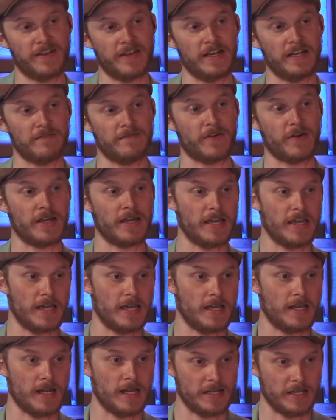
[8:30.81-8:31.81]
in for a
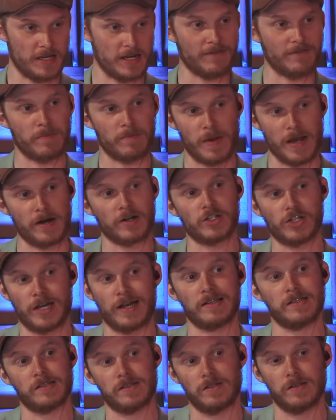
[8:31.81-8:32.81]
gig, like you'd have a better
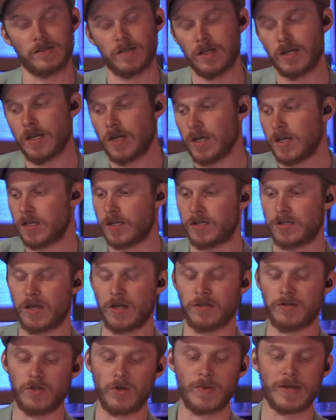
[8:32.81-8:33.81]
chance of
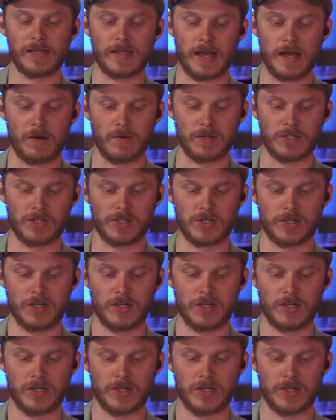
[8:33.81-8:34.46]
doing that, which